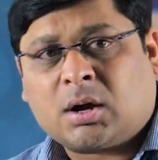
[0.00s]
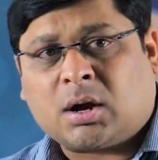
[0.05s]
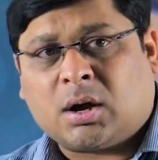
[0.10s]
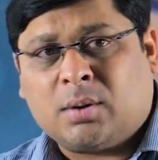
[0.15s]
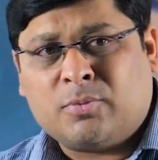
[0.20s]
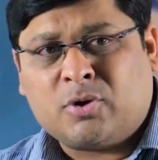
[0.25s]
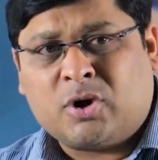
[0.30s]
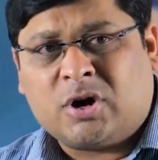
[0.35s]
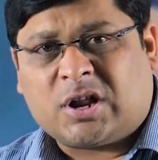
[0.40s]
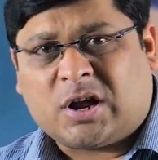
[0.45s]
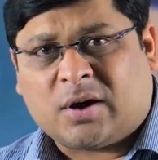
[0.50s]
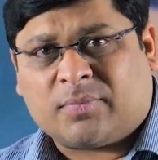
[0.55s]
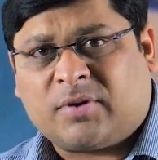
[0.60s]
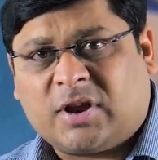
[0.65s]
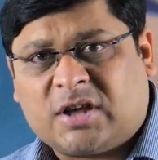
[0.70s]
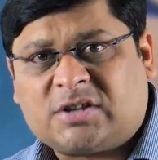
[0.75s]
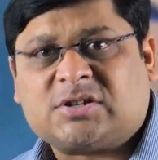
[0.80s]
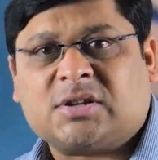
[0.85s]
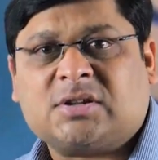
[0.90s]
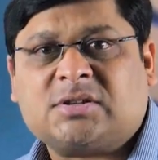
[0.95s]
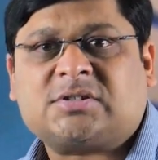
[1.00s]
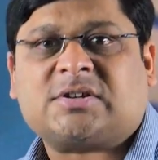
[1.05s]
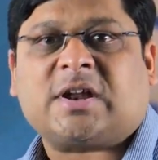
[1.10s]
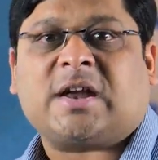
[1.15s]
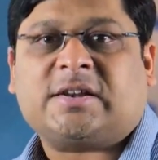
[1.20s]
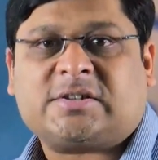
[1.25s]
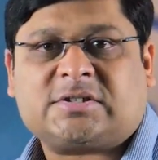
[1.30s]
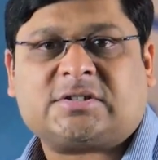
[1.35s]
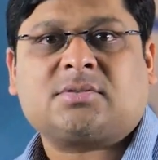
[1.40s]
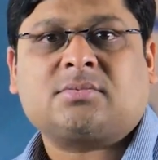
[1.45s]
community of nation
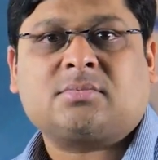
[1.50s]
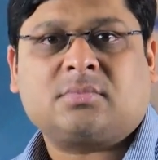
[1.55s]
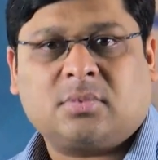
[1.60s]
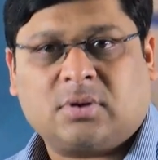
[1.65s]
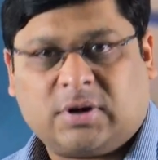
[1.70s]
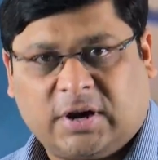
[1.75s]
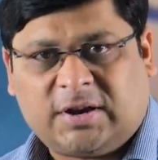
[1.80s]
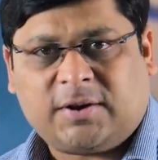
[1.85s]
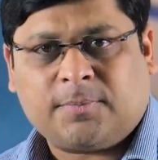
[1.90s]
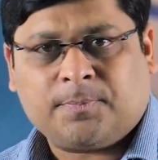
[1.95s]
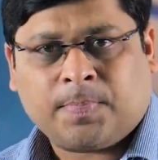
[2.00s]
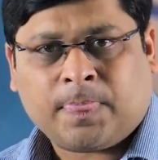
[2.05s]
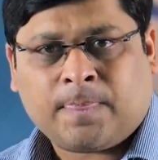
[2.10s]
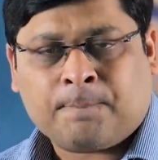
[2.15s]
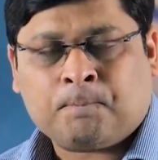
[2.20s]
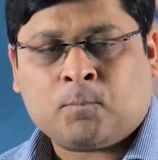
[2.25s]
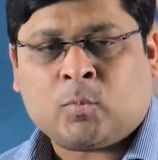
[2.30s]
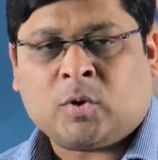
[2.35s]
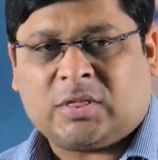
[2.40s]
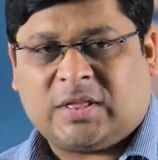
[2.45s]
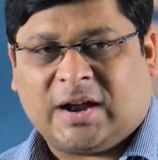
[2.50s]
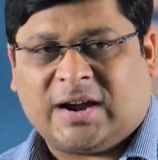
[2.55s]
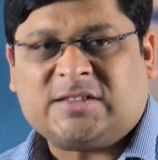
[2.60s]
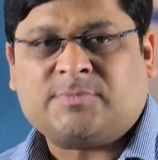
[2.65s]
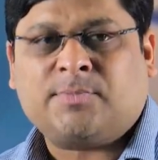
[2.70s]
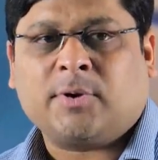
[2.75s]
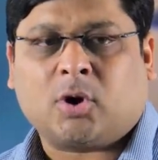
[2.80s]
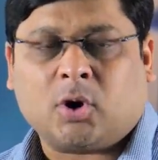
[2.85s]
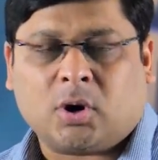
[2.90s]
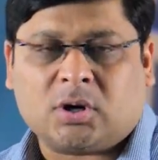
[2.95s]
states, right? That
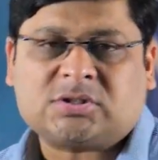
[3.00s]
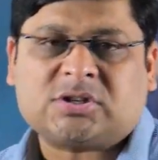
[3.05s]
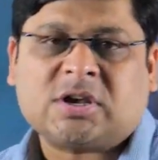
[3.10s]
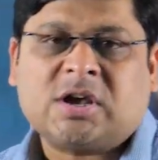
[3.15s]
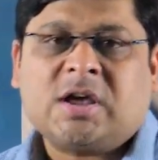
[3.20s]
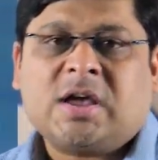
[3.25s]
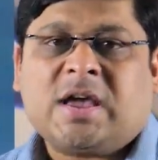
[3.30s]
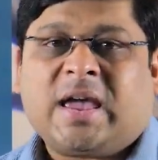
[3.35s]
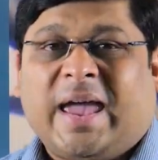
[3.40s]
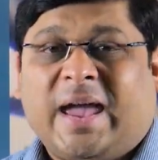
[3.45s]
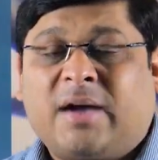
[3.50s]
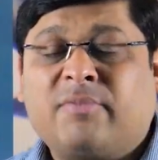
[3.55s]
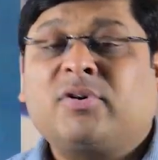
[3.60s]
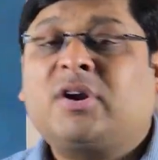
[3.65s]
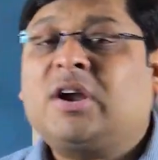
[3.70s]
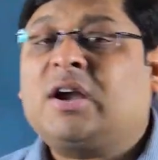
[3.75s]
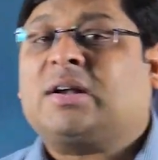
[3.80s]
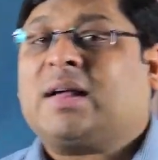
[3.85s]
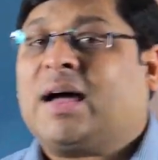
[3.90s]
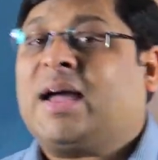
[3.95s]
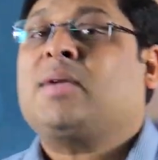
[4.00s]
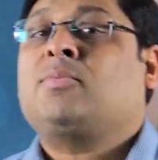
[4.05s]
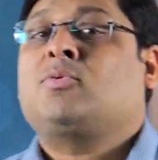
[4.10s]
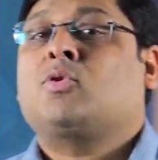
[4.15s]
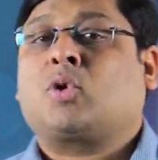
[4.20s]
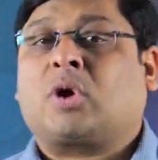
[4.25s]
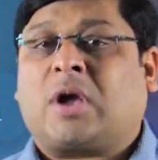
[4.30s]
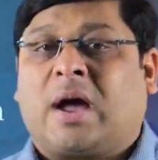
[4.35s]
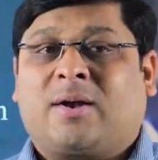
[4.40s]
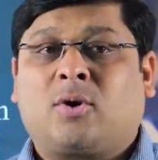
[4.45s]
is because every time
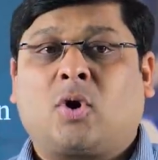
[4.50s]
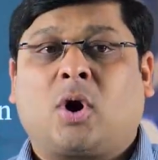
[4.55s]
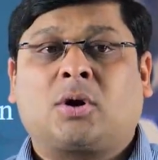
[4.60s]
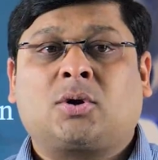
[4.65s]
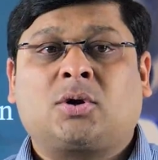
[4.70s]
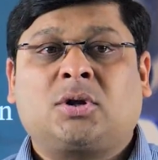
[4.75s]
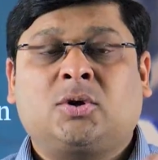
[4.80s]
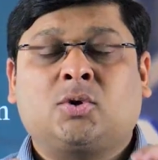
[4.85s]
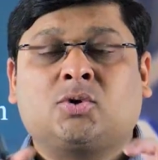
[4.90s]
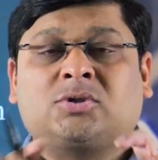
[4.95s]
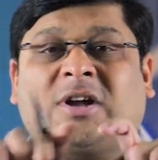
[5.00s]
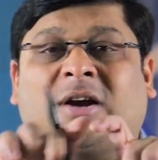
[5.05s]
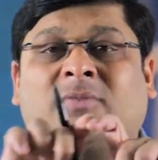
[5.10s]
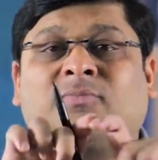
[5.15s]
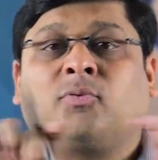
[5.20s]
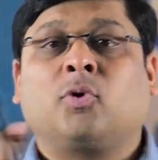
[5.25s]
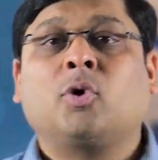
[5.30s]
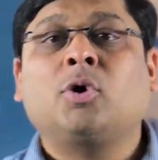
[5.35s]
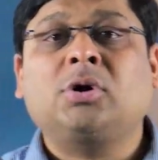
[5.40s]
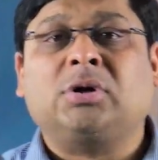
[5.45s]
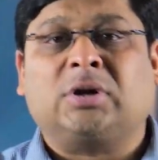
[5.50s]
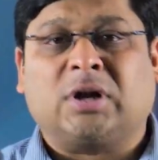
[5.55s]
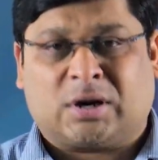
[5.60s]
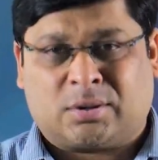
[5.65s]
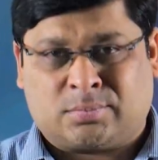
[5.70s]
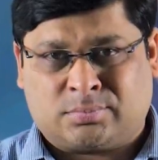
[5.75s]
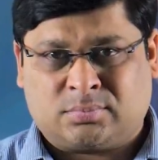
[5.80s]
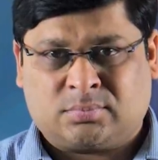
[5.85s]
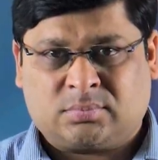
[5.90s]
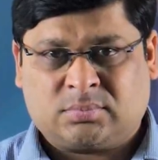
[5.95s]
you cannot use that full
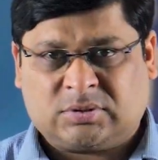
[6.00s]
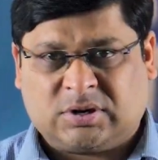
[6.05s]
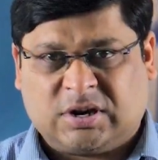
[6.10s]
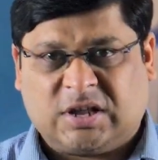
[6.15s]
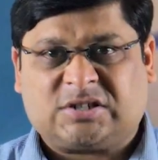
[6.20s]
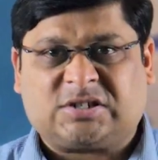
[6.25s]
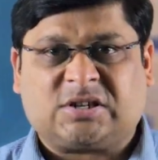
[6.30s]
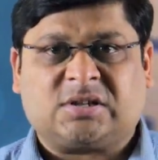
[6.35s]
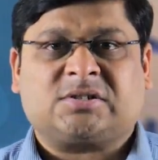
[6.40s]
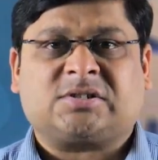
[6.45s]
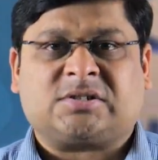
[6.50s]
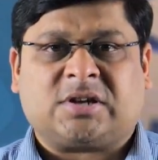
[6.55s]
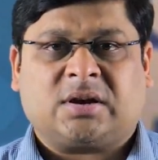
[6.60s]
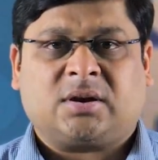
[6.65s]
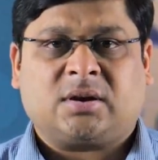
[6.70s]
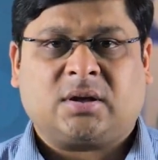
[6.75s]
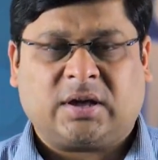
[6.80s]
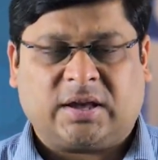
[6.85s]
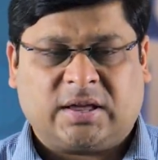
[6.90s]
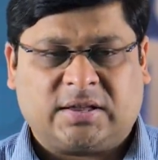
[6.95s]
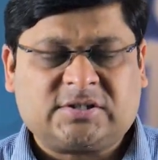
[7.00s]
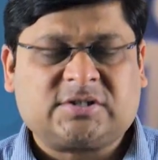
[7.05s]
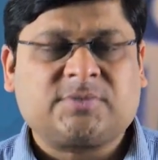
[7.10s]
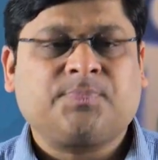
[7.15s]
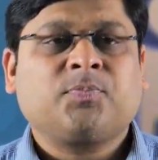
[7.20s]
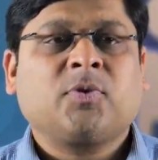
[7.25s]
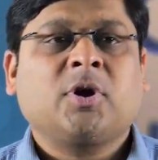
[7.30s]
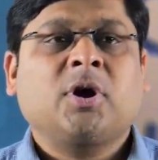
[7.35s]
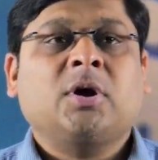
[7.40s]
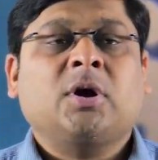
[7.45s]
term, nation state. Hence,
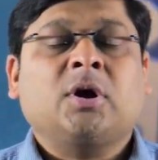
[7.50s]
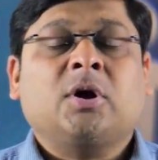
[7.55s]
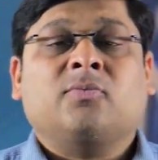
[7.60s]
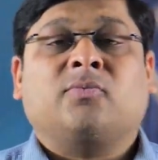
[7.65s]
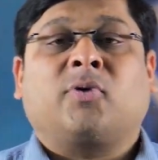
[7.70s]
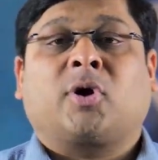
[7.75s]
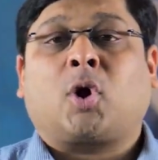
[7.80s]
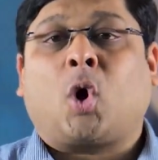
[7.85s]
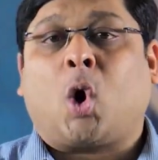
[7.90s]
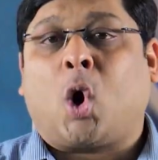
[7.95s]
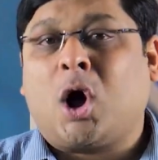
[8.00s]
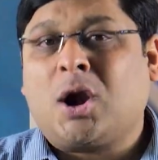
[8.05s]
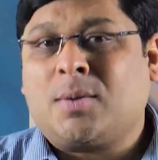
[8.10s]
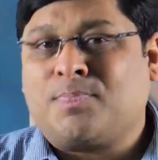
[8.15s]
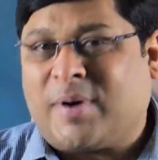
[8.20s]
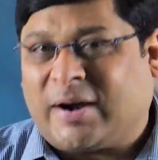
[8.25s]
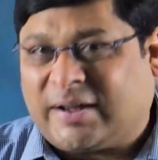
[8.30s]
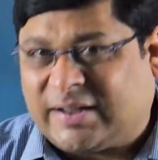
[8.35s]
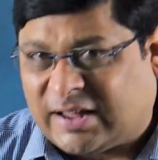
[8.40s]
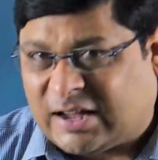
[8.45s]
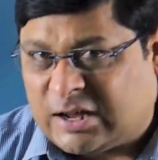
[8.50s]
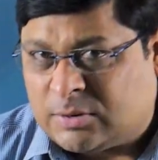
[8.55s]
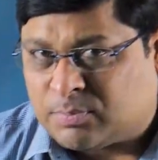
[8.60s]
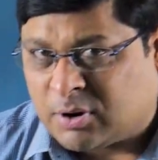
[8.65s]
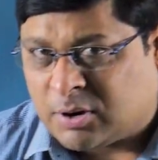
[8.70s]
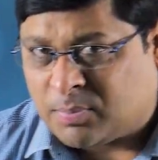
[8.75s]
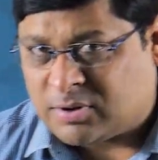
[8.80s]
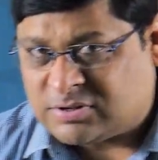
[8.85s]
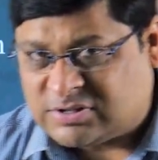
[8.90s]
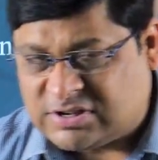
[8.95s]
for all practical
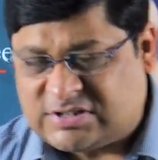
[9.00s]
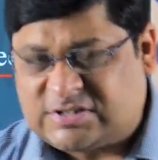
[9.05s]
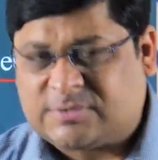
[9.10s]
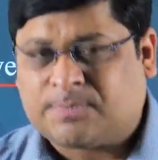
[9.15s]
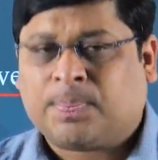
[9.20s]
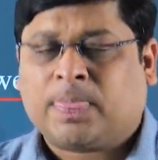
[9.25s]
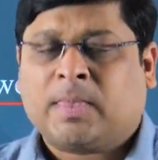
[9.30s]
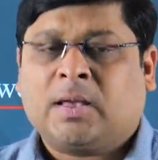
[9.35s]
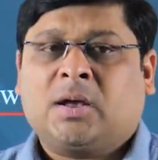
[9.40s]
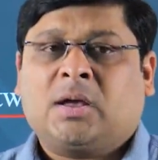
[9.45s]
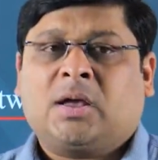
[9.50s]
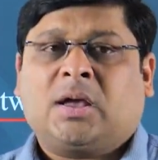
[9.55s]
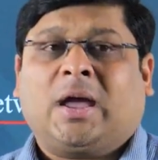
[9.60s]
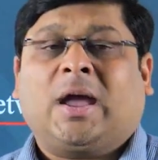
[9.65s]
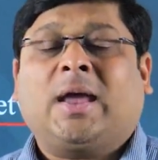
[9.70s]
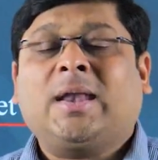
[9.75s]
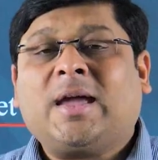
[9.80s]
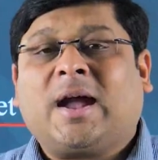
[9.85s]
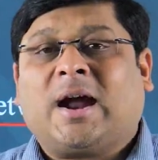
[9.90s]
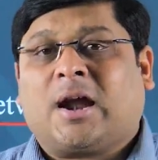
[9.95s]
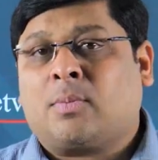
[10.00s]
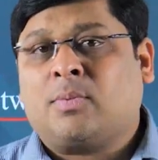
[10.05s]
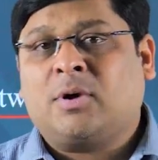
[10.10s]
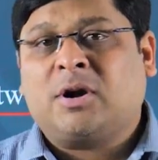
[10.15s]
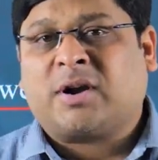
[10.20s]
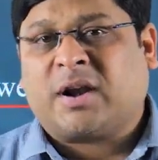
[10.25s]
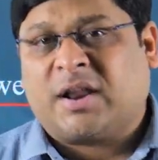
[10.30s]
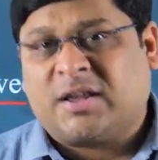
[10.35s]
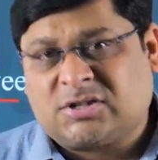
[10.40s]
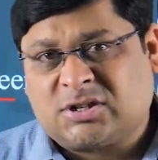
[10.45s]
purposes, any kind of
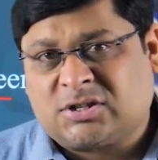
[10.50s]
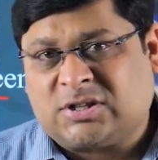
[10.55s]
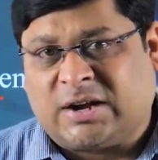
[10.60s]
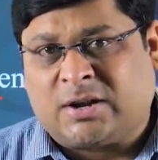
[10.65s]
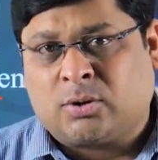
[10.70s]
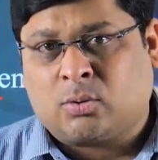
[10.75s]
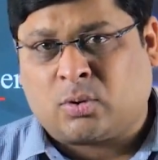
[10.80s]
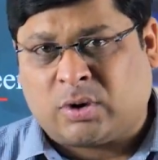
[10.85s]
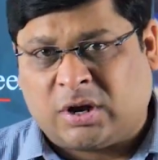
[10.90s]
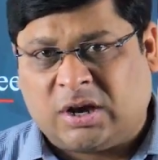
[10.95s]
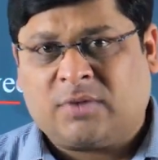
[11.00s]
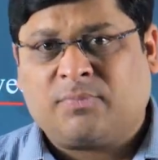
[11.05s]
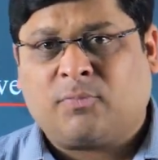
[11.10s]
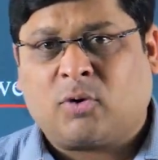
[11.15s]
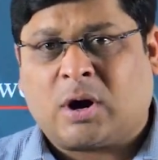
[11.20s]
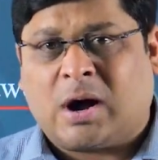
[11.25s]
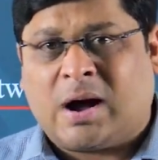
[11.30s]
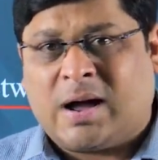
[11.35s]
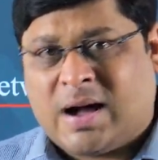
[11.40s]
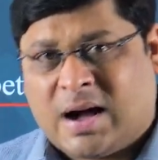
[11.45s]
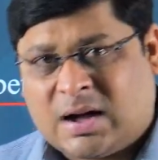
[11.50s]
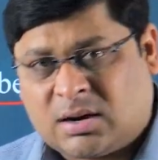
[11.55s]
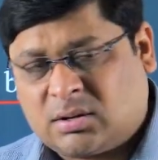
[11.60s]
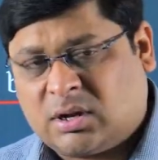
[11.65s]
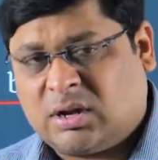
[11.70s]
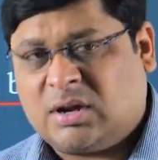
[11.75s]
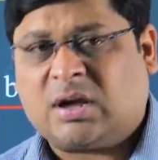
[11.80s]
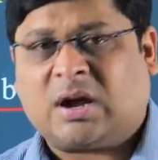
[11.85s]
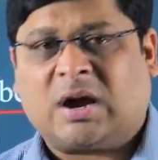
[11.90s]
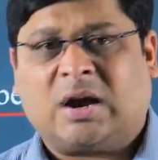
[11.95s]
literature that you read for IR,
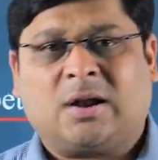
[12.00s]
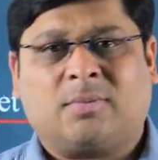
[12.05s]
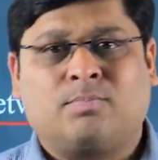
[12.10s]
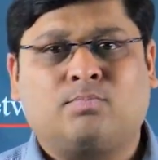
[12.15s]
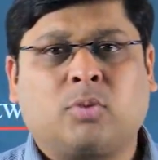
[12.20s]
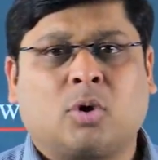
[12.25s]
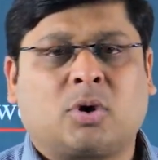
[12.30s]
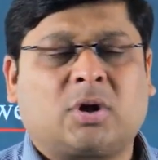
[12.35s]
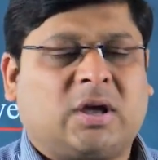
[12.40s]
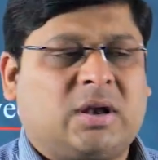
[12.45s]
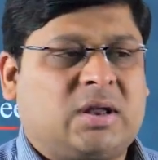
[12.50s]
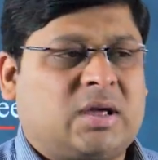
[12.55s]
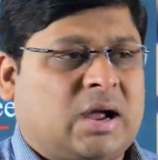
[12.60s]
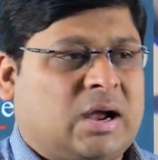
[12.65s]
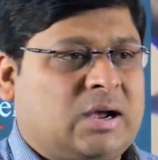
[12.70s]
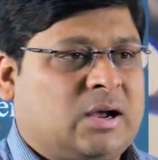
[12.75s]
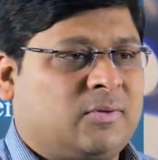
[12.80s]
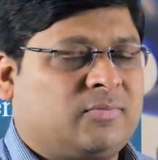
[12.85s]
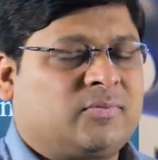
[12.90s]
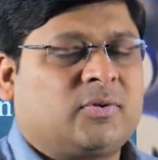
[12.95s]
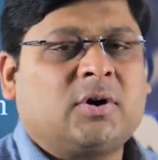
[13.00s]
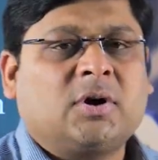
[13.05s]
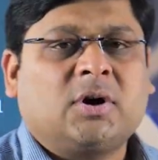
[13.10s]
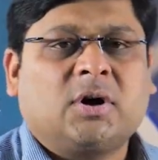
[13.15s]
any kind of book, any kind of